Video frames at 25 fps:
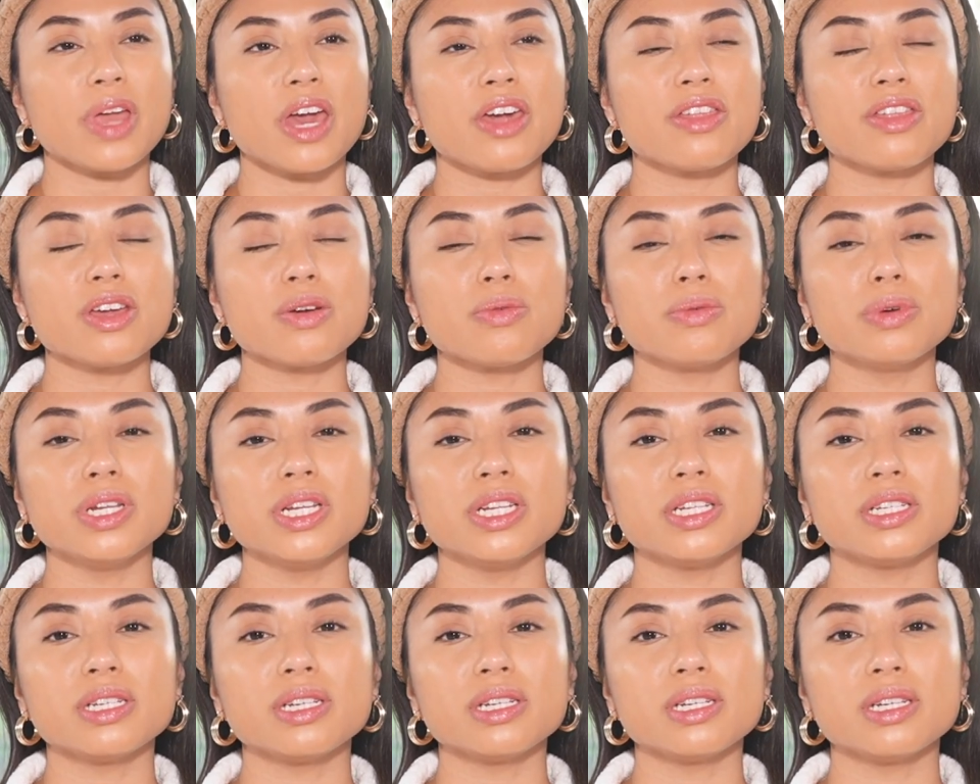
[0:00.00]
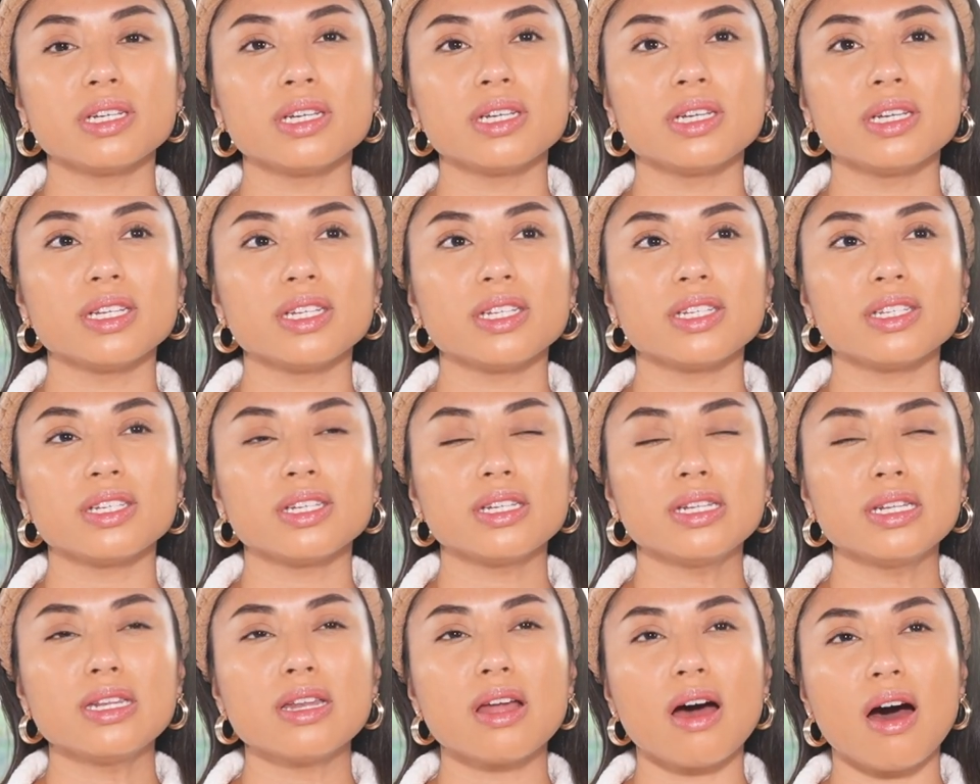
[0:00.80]
I think we need to,
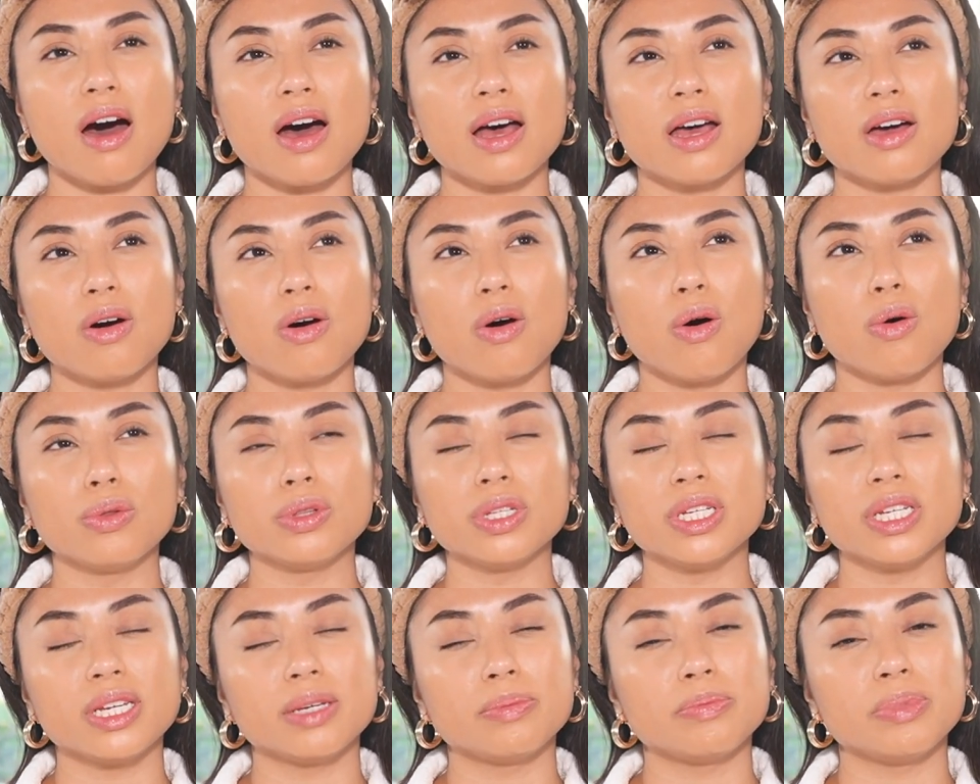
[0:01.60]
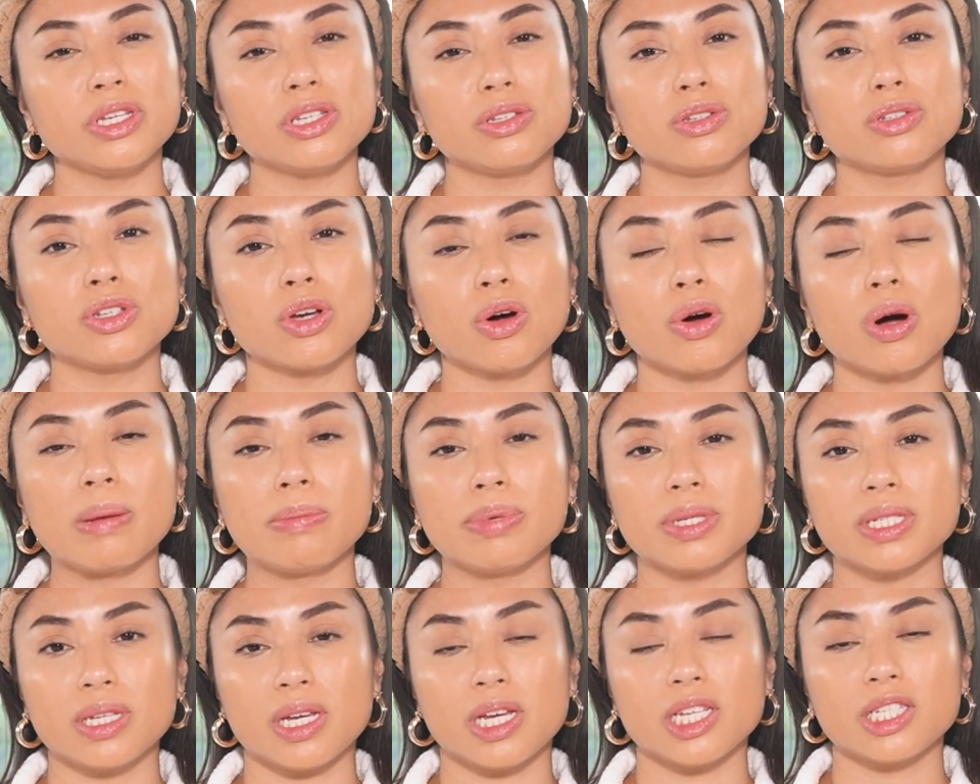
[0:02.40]
to not only be so
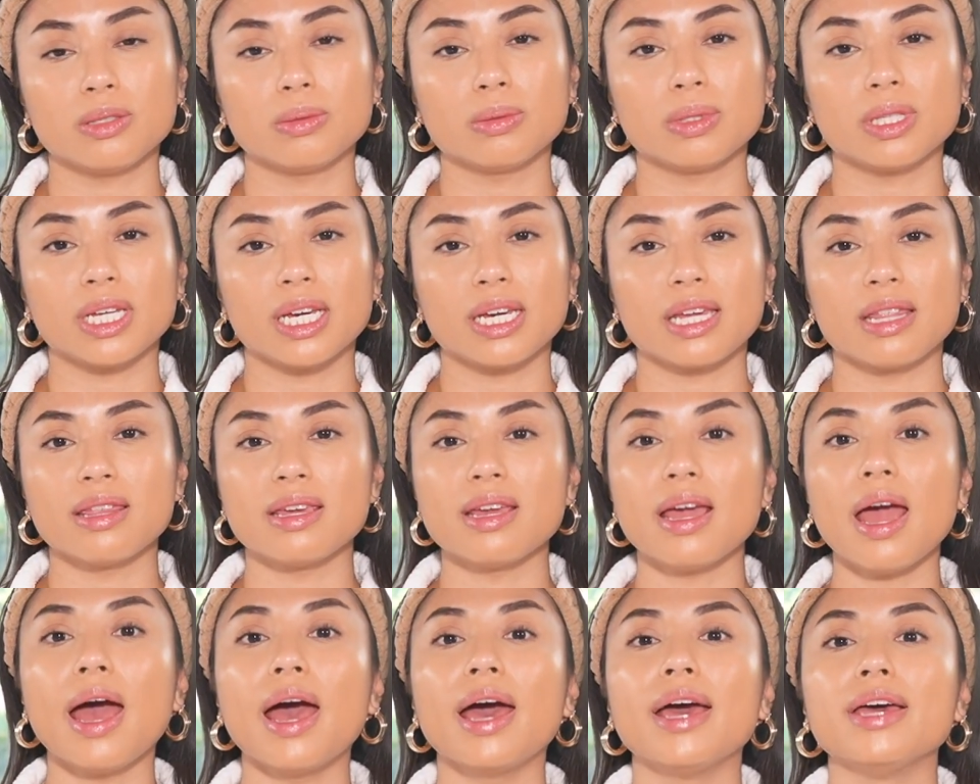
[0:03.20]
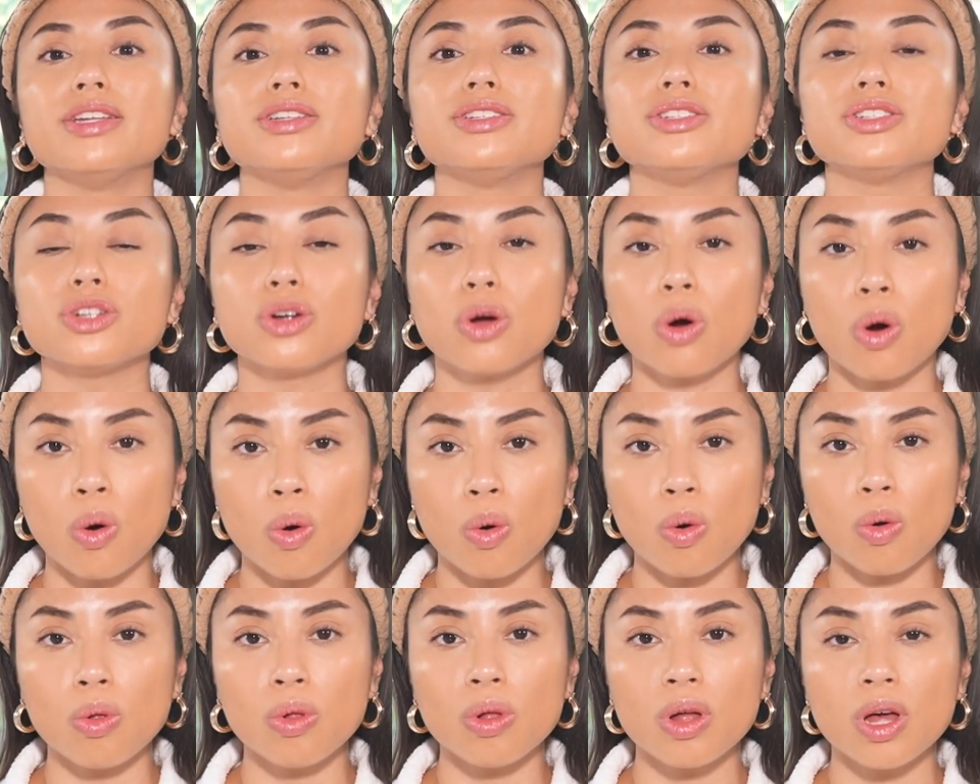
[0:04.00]
obsessed with like the end
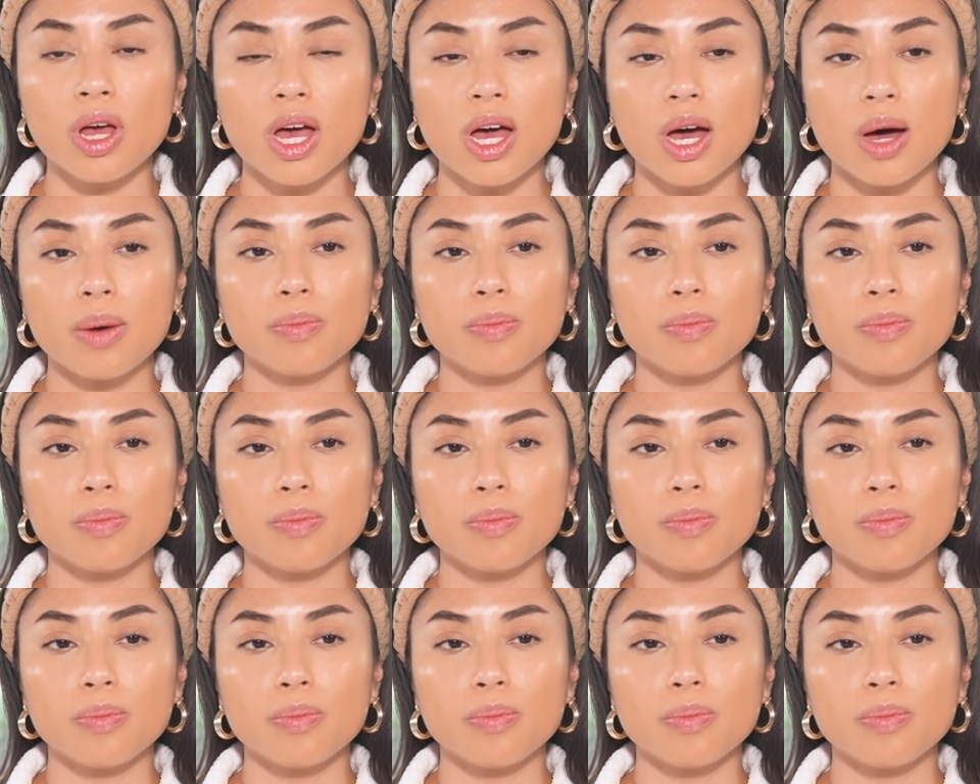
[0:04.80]
goal,